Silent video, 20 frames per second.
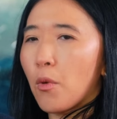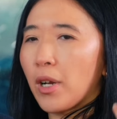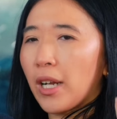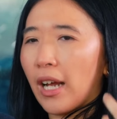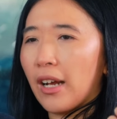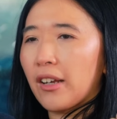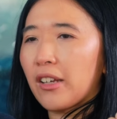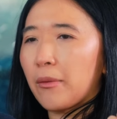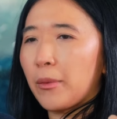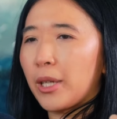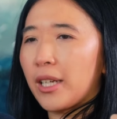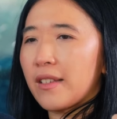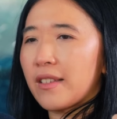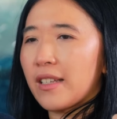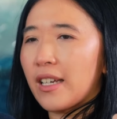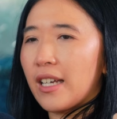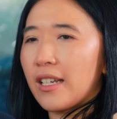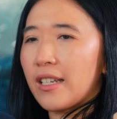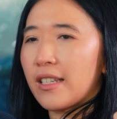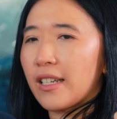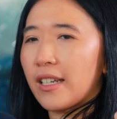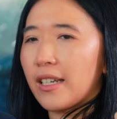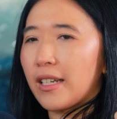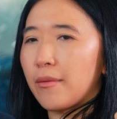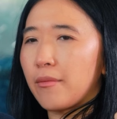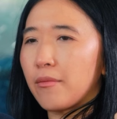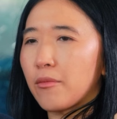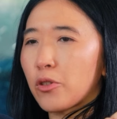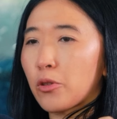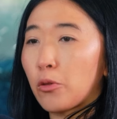one argument is that
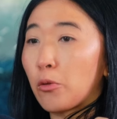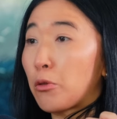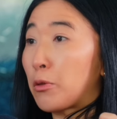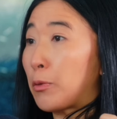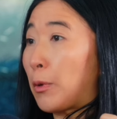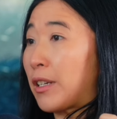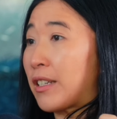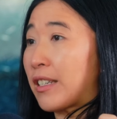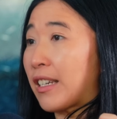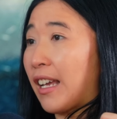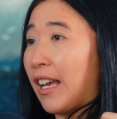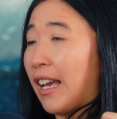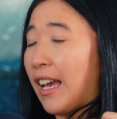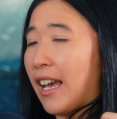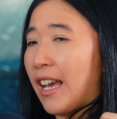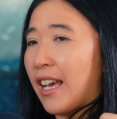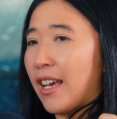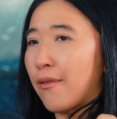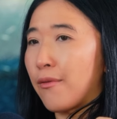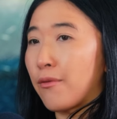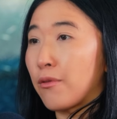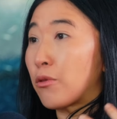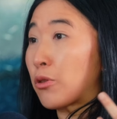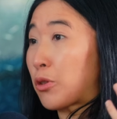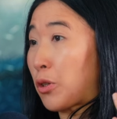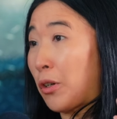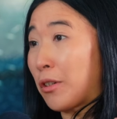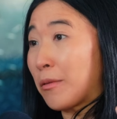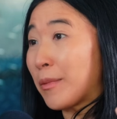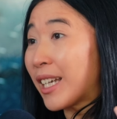schools want to have
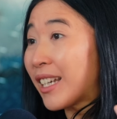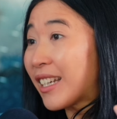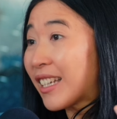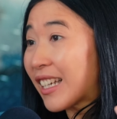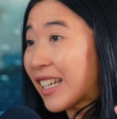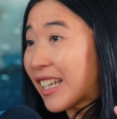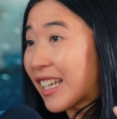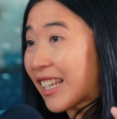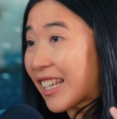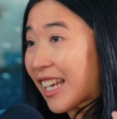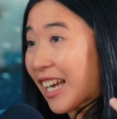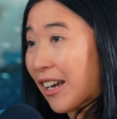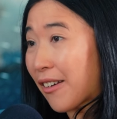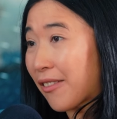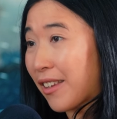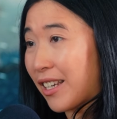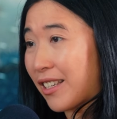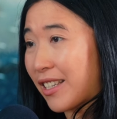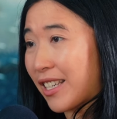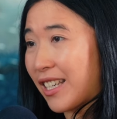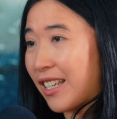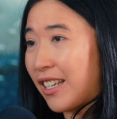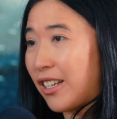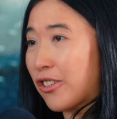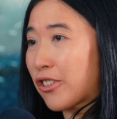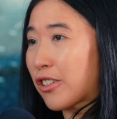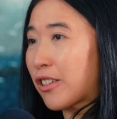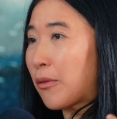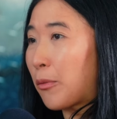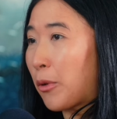autonomy in how they
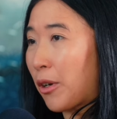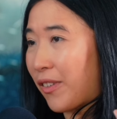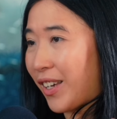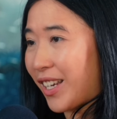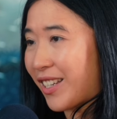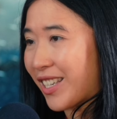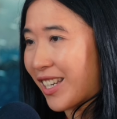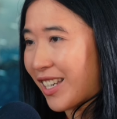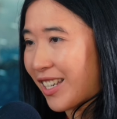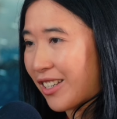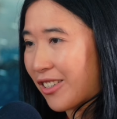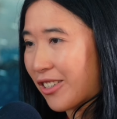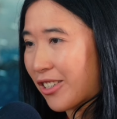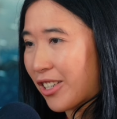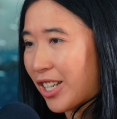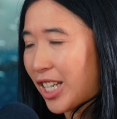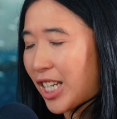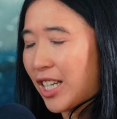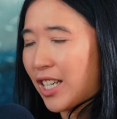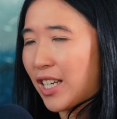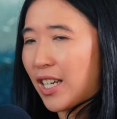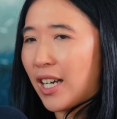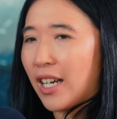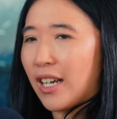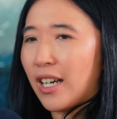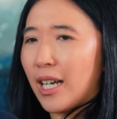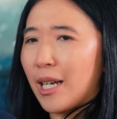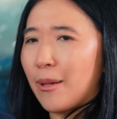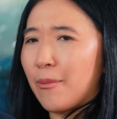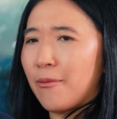teach and what they teach,
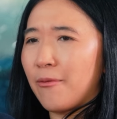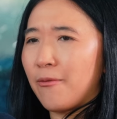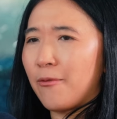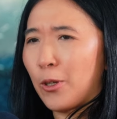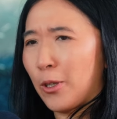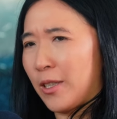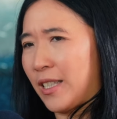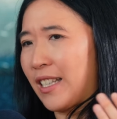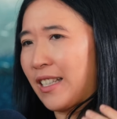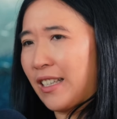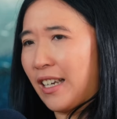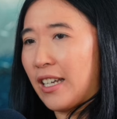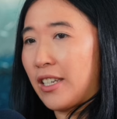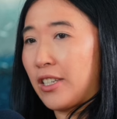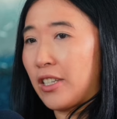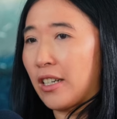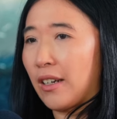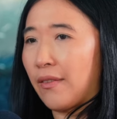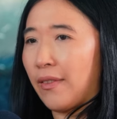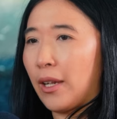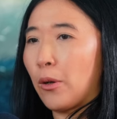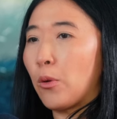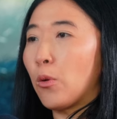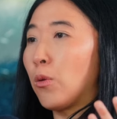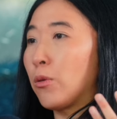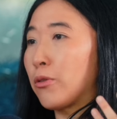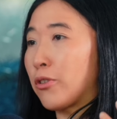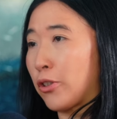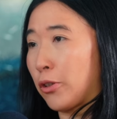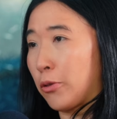versus the idea that
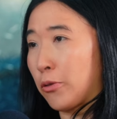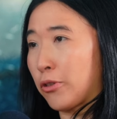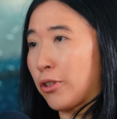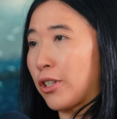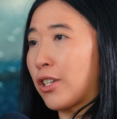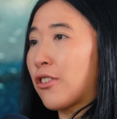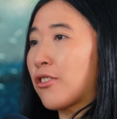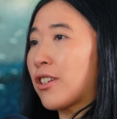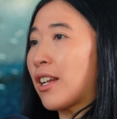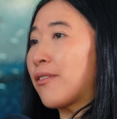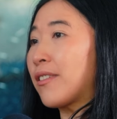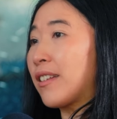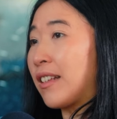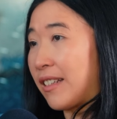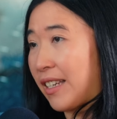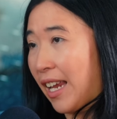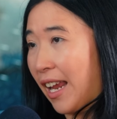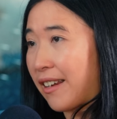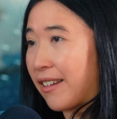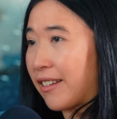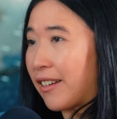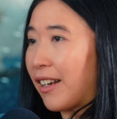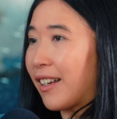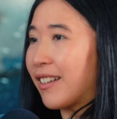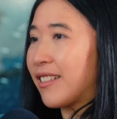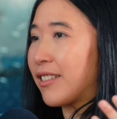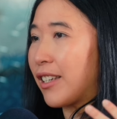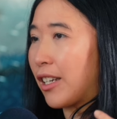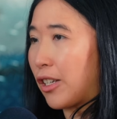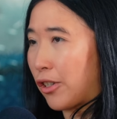all children should have a
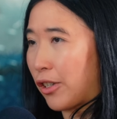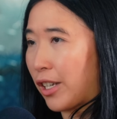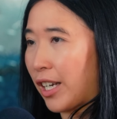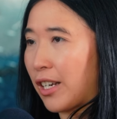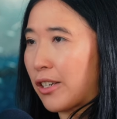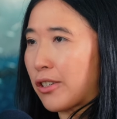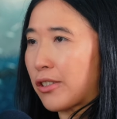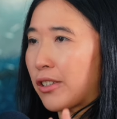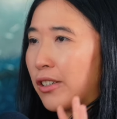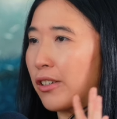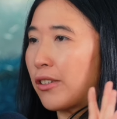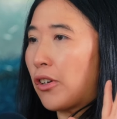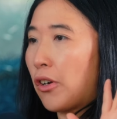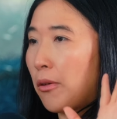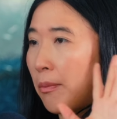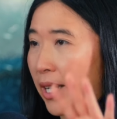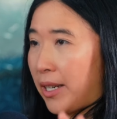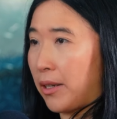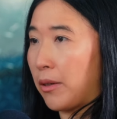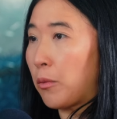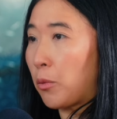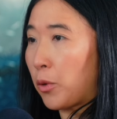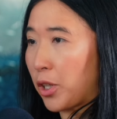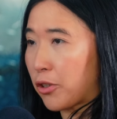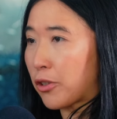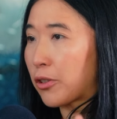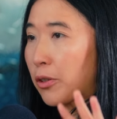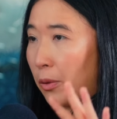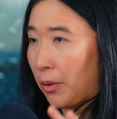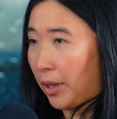standardized education no matter
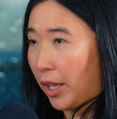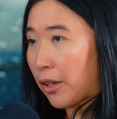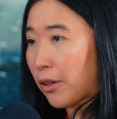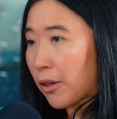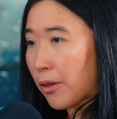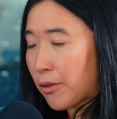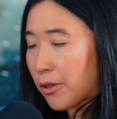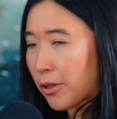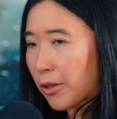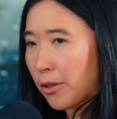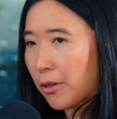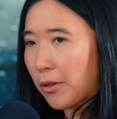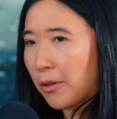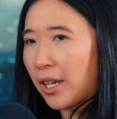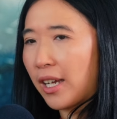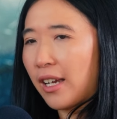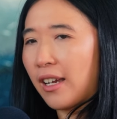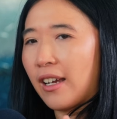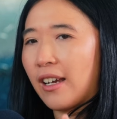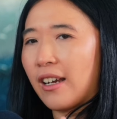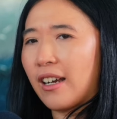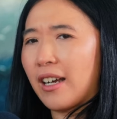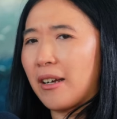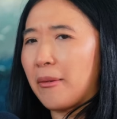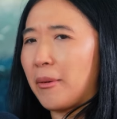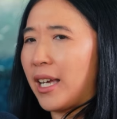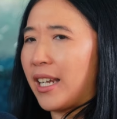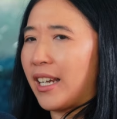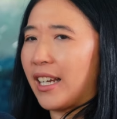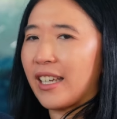which school they go to.
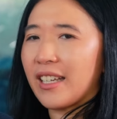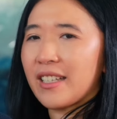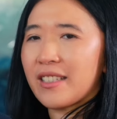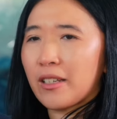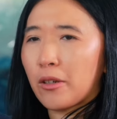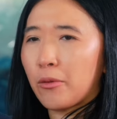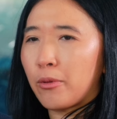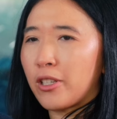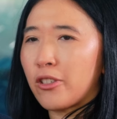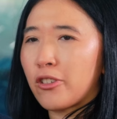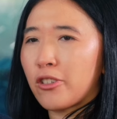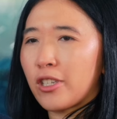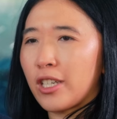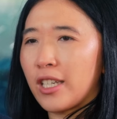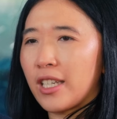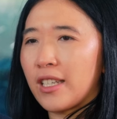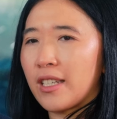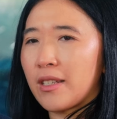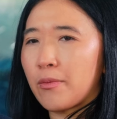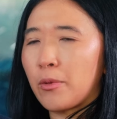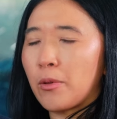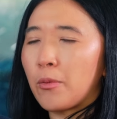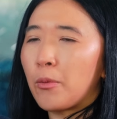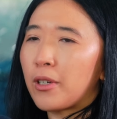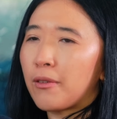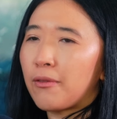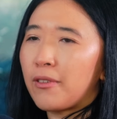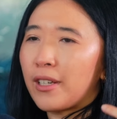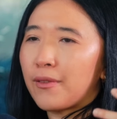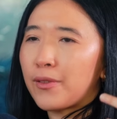And I guess the question is, well,
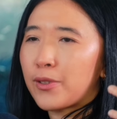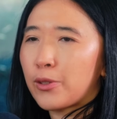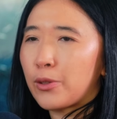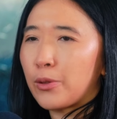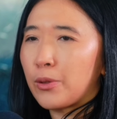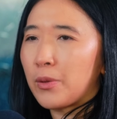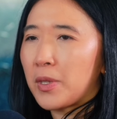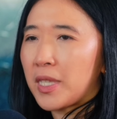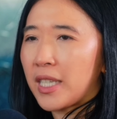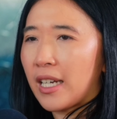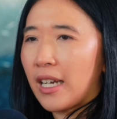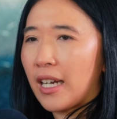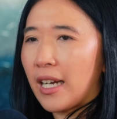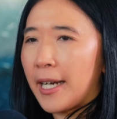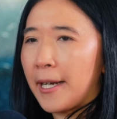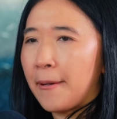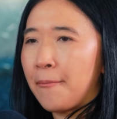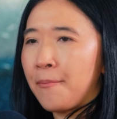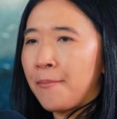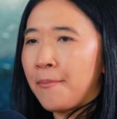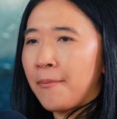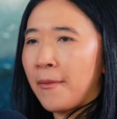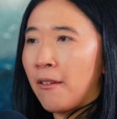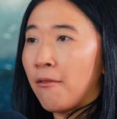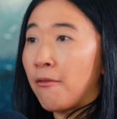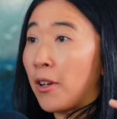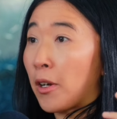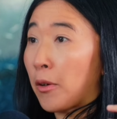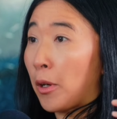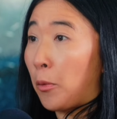what if you have schools that are
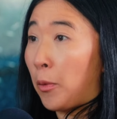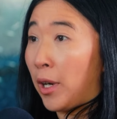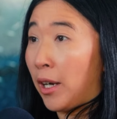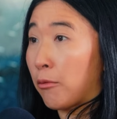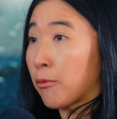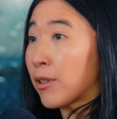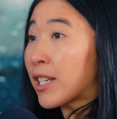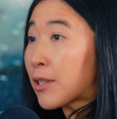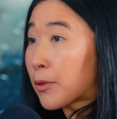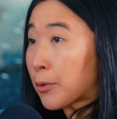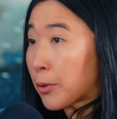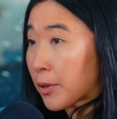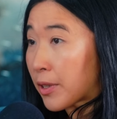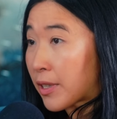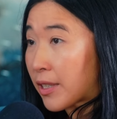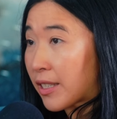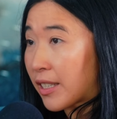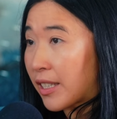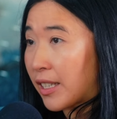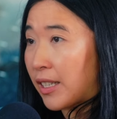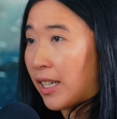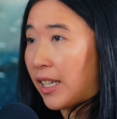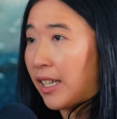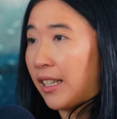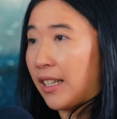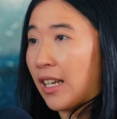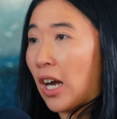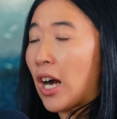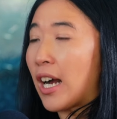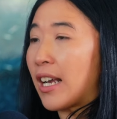very well resourced
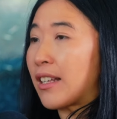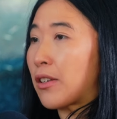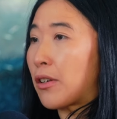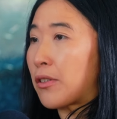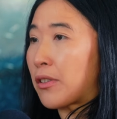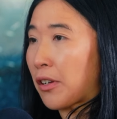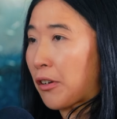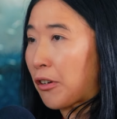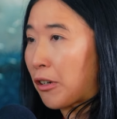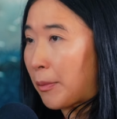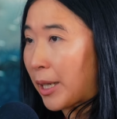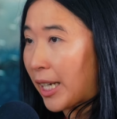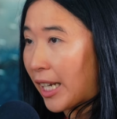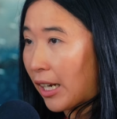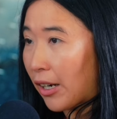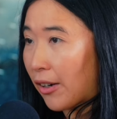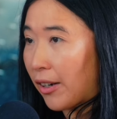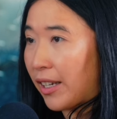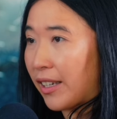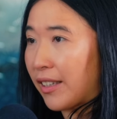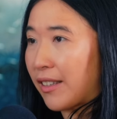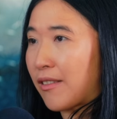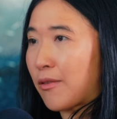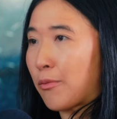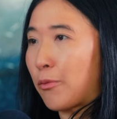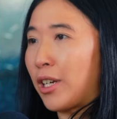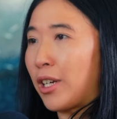in high socioeconomic areas